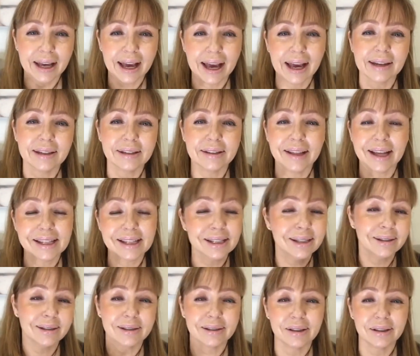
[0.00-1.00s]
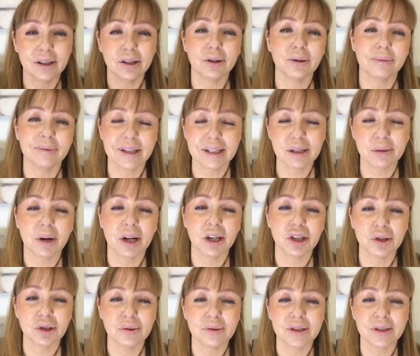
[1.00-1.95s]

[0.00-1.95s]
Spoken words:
and that's, you know, that's what I do.